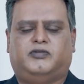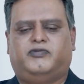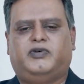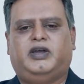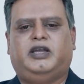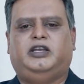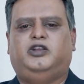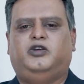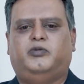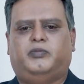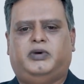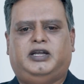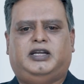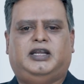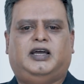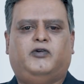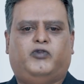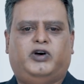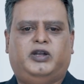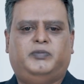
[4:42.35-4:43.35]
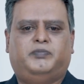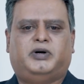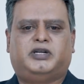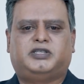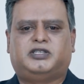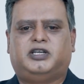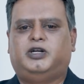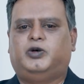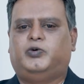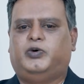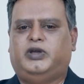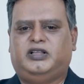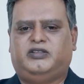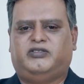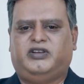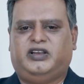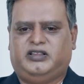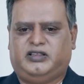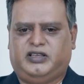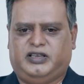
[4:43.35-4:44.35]
fine, you might have one person doing
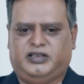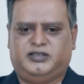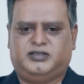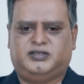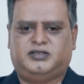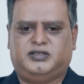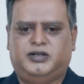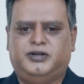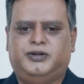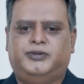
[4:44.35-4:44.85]
3 things.